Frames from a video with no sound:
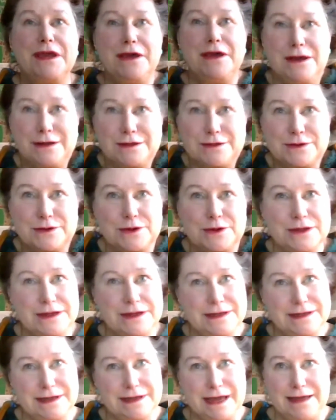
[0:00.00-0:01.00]
because all
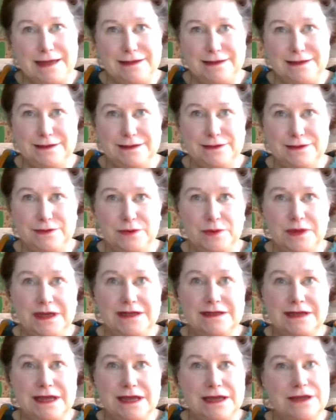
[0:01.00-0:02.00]
these cases were
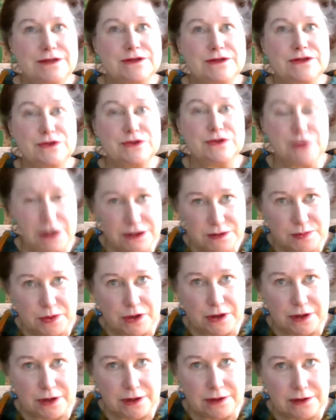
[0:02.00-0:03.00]
being taken to
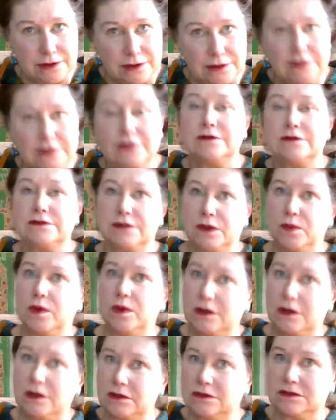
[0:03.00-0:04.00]
Strasbourg because they
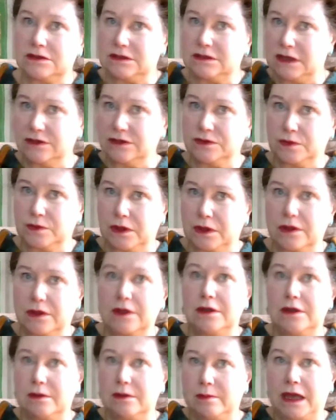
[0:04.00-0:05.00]
weren't dealt with
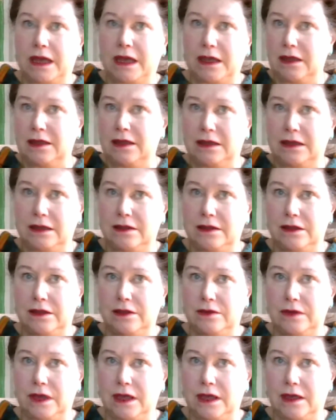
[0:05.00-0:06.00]
back in
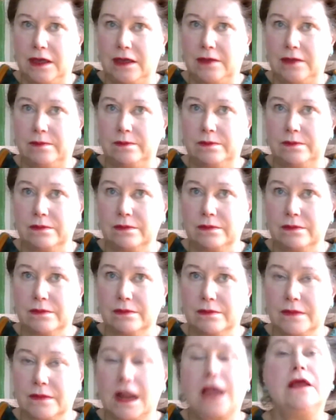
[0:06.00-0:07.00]
the UK.
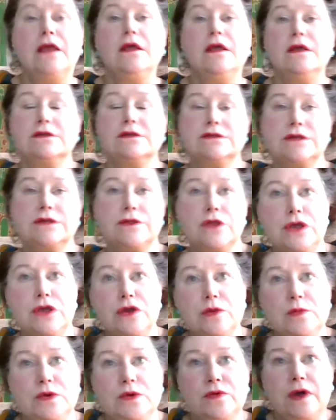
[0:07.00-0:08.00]
So the
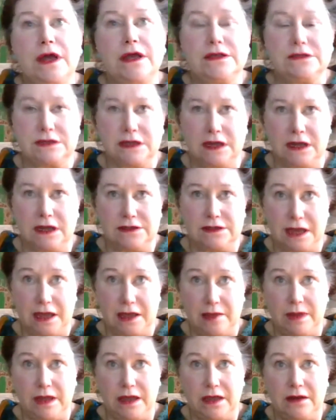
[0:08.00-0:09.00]
Human Rights Act
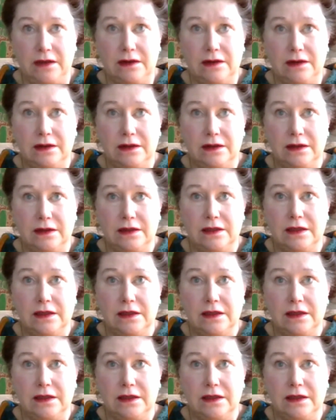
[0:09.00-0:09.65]
came in